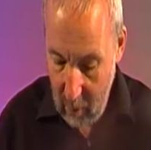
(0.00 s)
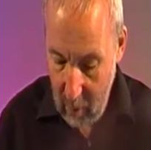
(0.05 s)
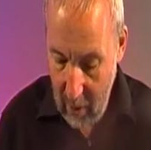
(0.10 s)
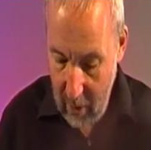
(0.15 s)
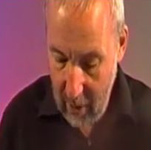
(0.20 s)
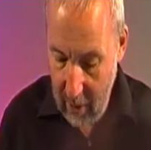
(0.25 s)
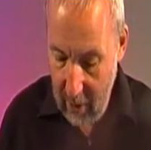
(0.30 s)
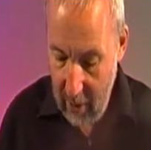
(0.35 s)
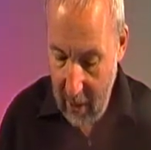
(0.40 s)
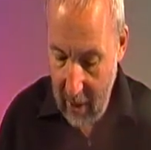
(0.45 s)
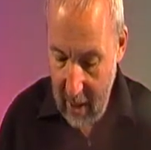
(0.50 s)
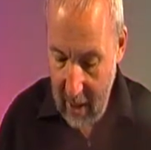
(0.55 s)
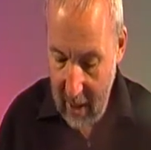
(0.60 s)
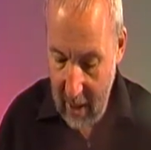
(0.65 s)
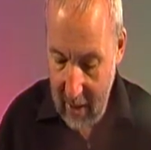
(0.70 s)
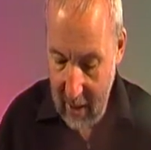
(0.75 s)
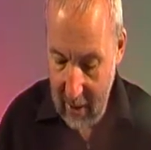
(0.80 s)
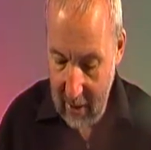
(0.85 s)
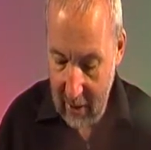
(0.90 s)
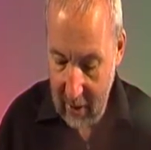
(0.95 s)
with
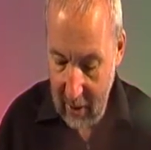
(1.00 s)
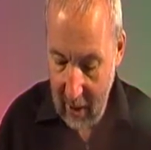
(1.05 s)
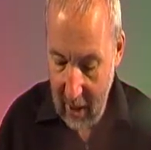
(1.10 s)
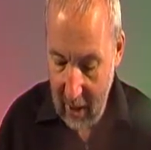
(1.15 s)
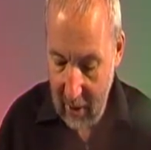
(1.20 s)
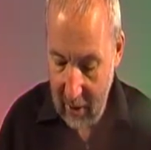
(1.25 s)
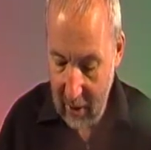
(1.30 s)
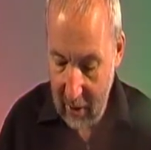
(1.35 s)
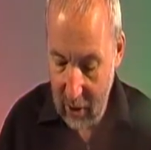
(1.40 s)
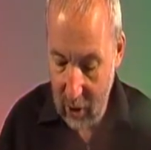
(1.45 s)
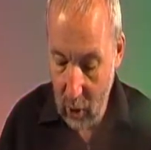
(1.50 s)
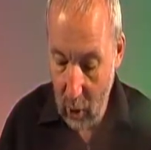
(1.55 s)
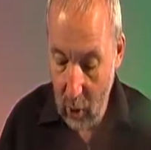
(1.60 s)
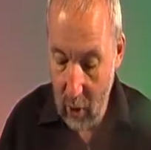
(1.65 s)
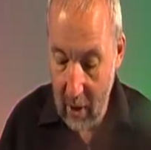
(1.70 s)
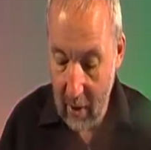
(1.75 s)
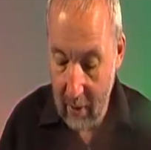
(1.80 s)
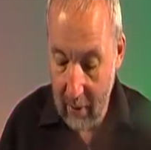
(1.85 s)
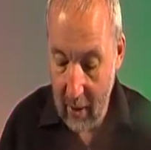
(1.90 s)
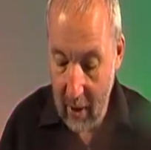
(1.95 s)
the
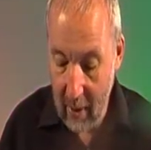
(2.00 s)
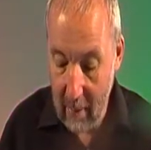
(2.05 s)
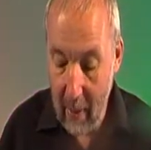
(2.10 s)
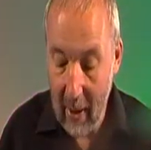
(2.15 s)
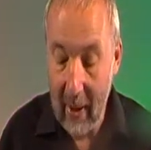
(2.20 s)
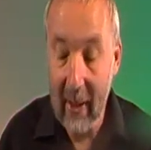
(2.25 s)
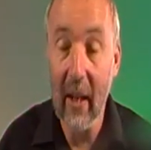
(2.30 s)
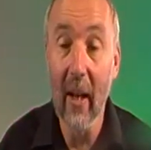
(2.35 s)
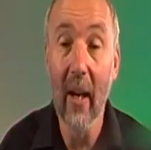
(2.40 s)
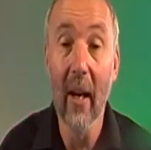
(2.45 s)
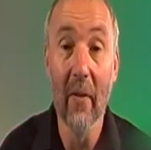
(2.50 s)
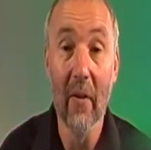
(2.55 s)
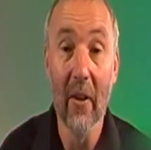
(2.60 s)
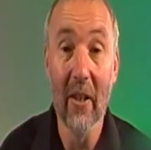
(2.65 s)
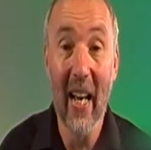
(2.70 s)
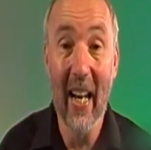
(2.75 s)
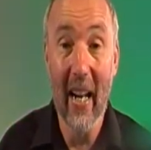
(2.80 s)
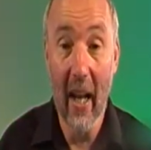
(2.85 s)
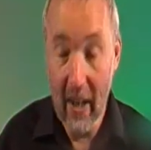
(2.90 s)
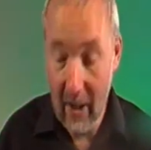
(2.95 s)
story of Micah and the
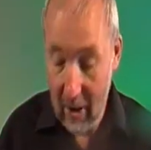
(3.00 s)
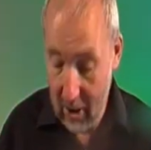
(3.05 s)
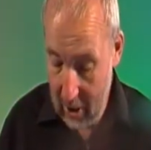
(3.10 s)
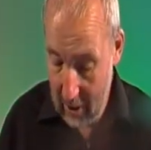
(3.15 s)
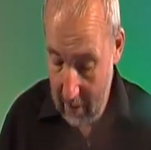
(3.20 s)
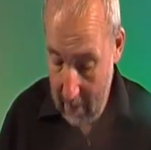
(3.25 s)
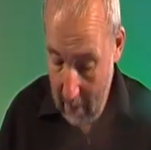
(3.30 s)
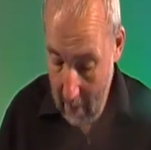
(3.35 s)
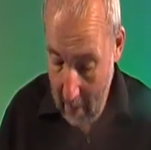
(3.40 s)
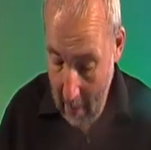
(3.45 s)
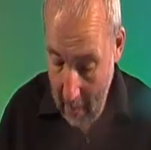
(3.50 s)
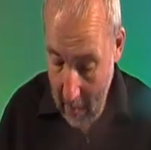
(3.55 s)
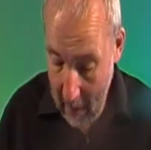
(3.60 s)
Danites,